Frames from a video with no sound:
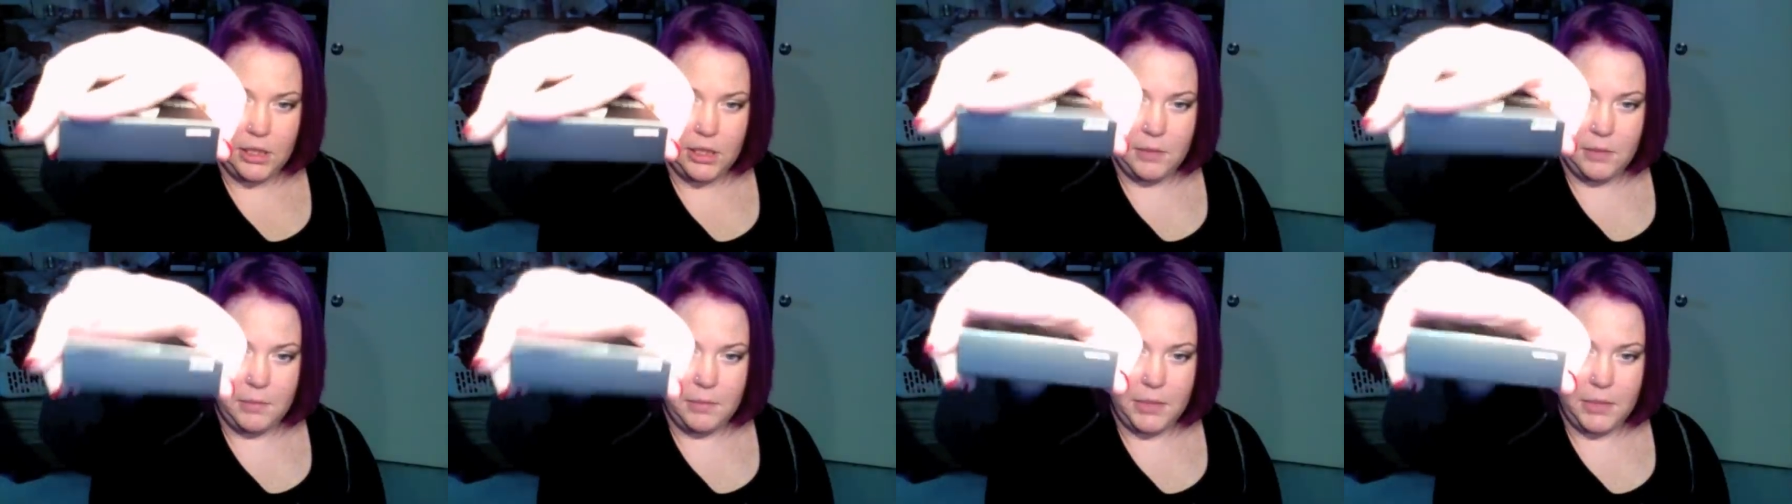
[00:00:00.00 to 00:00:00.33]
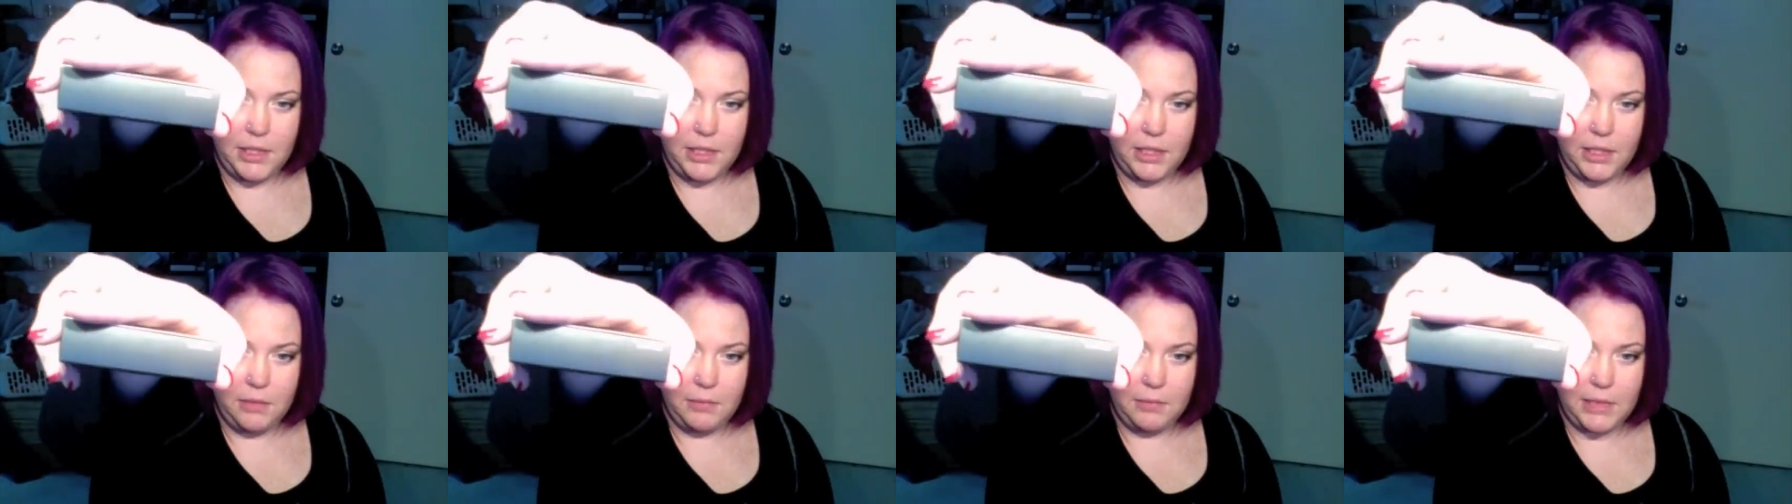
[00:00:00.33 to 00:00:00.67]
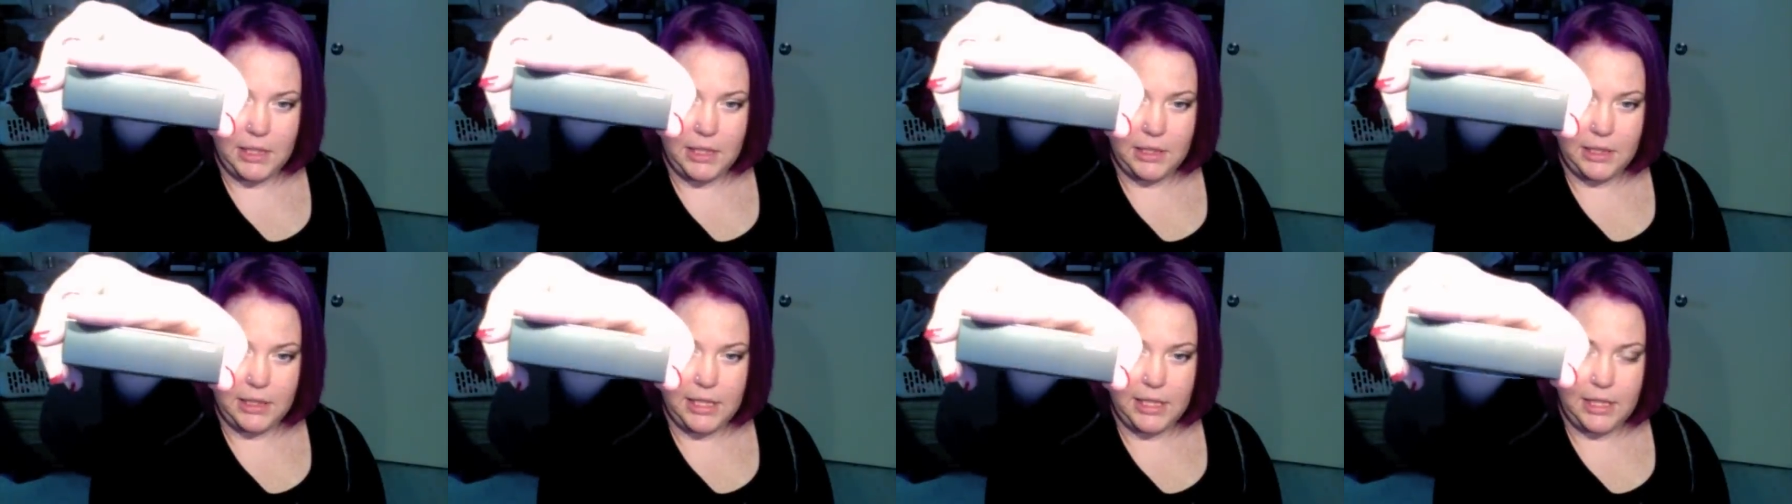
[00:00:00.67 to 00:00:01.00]
But then
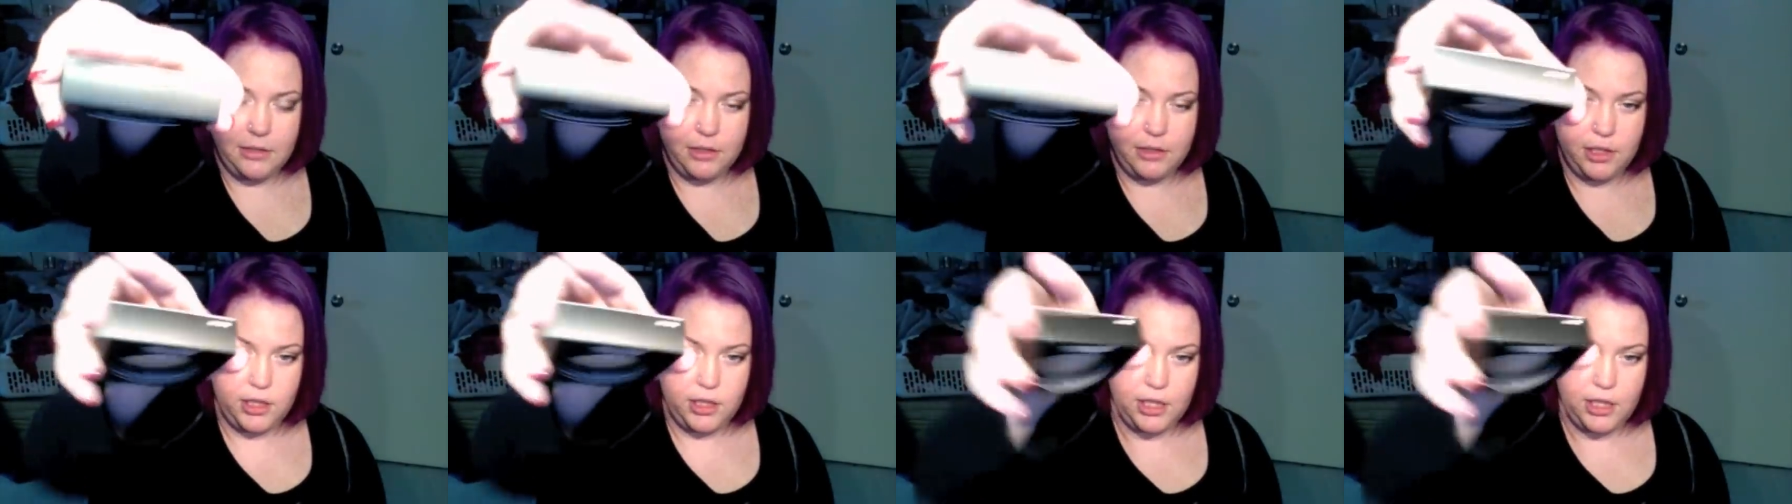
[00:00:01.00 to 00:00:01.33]
my counter,